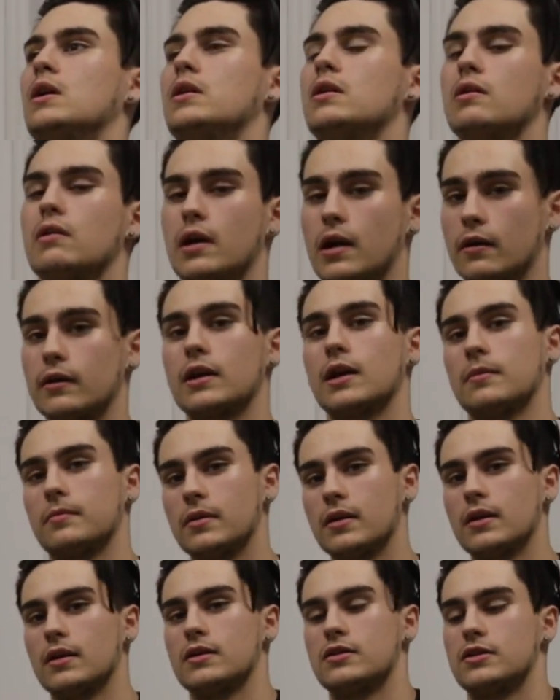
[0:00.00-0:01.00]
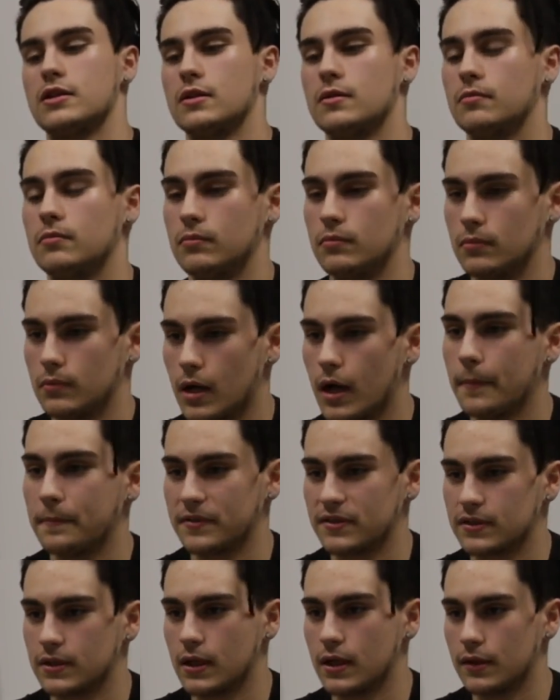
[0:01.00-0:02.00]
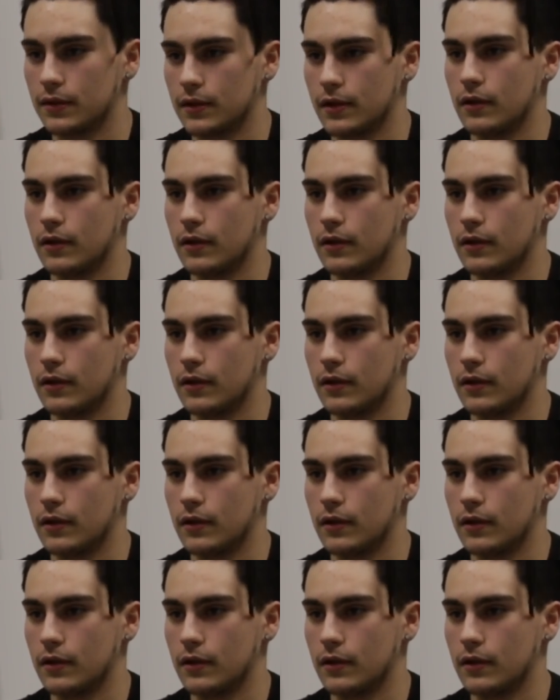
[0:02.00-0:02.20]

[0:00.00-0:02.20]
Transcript: No, I would come to the gym upset,